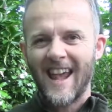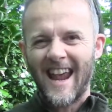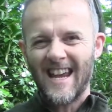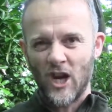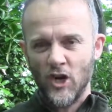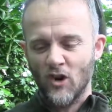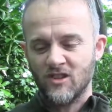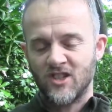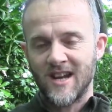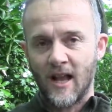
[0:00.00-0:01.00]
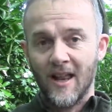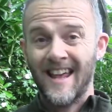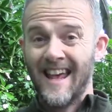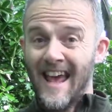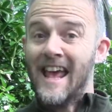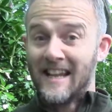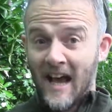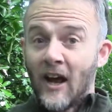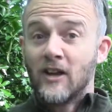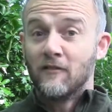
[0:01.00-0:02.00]
In a nutshell,
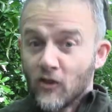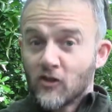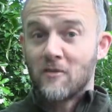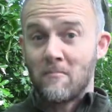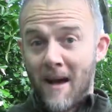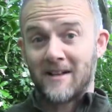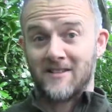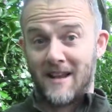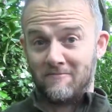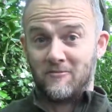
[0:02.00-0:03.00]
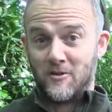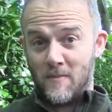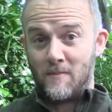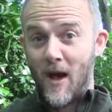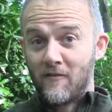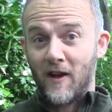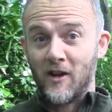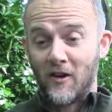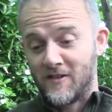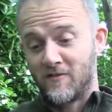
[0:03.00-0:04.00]
kind of doesn't matter, to be perfectly
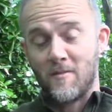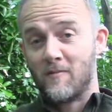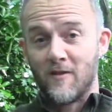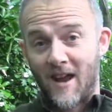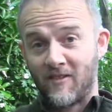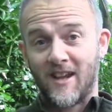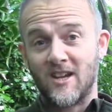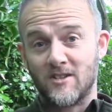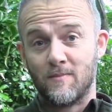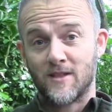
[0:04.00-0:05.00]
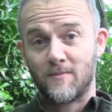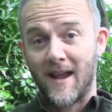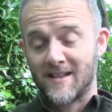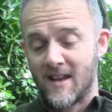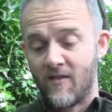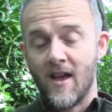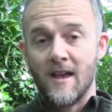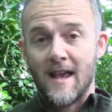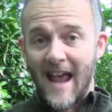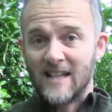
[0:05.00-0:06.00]
honest, from a navigation perspective
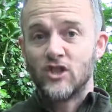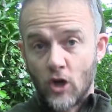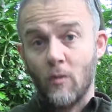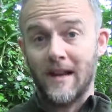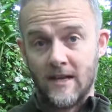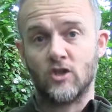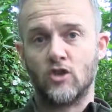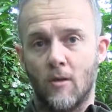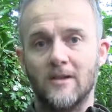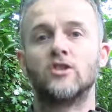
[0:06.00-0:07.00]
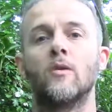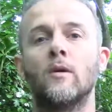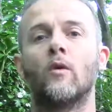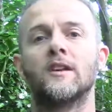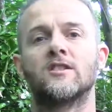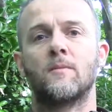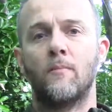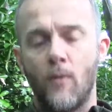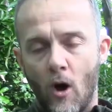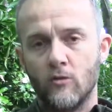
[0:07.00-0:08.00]
it's doing its job, it's doing what it's
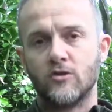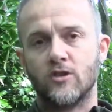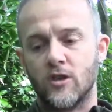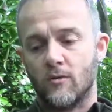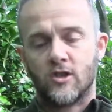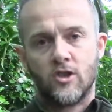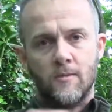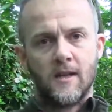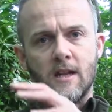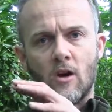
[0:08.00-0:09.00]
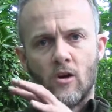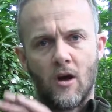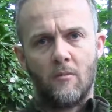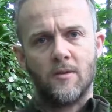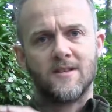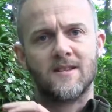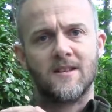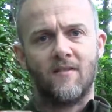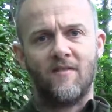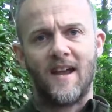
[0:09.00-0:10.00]
supposed to do, assuming that your compass isn't
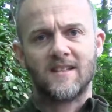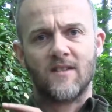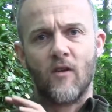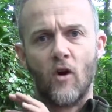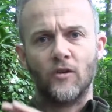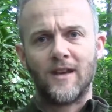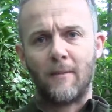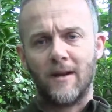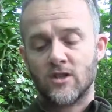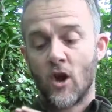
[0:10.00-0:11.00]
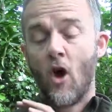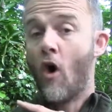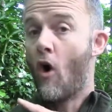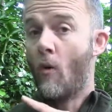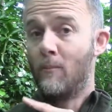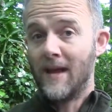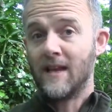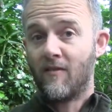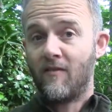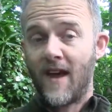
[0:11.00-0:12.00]
defective or damaged or being
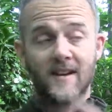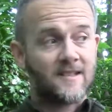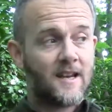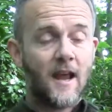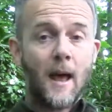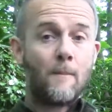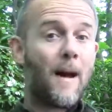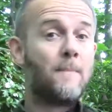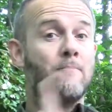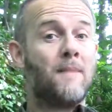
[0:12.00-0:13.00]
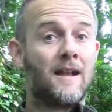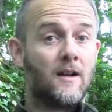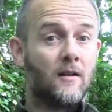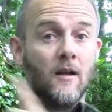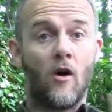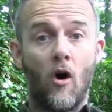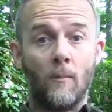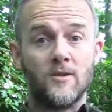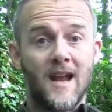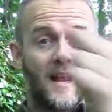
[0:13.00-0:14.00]
affected by metal
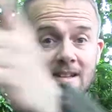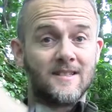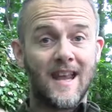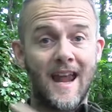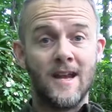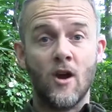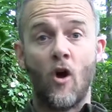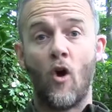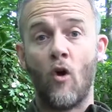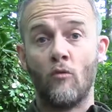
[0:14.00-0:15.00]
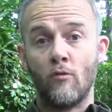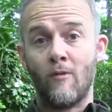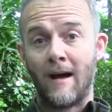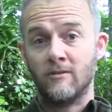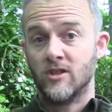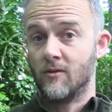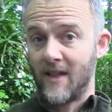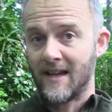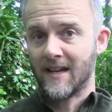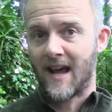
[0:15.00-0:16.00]
objects in or around you.
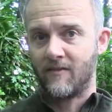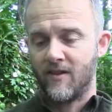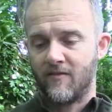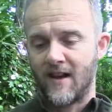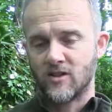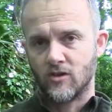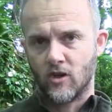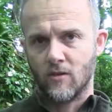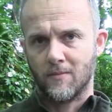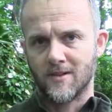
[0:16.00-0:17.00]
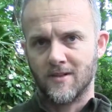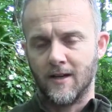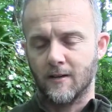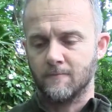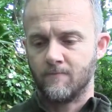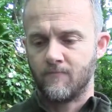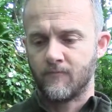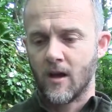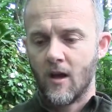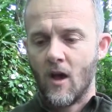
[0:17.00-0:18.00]
They can have an effect on your compass needle.
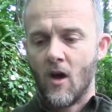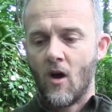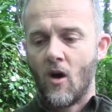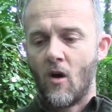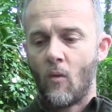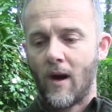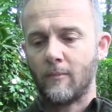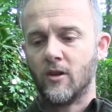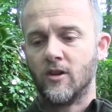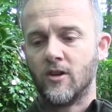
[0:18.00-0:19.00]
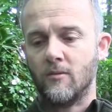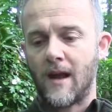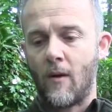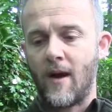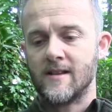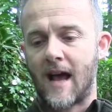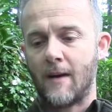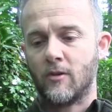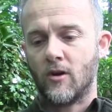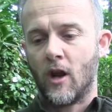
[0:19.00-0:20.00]
What I'm going to do now is
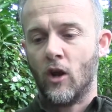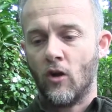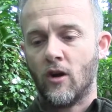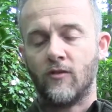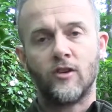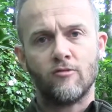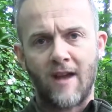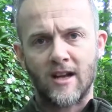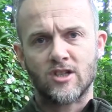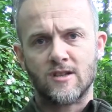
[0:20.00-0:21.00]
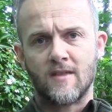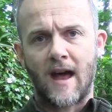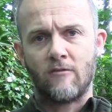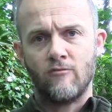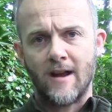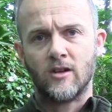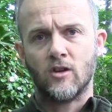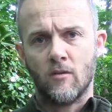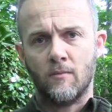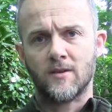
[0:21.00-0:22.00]
I'm going to look at the direction that that red
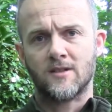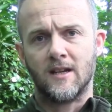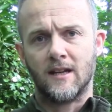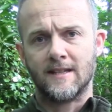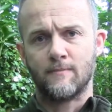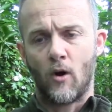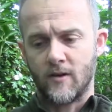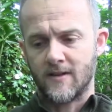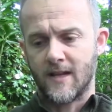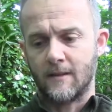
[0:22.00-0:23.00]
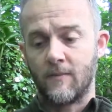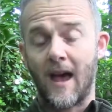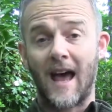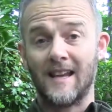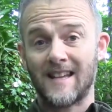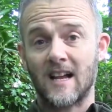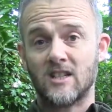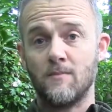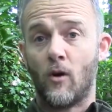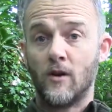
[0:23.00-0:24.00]
compass needle is pointing and it's
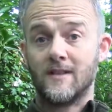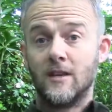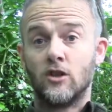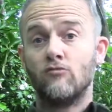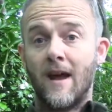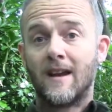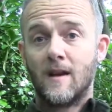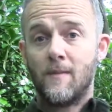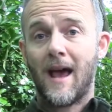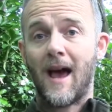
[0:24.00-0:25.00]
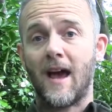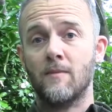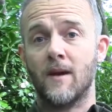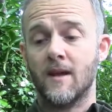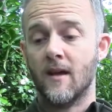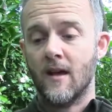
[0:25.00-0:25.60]
actually pointing directly behind me.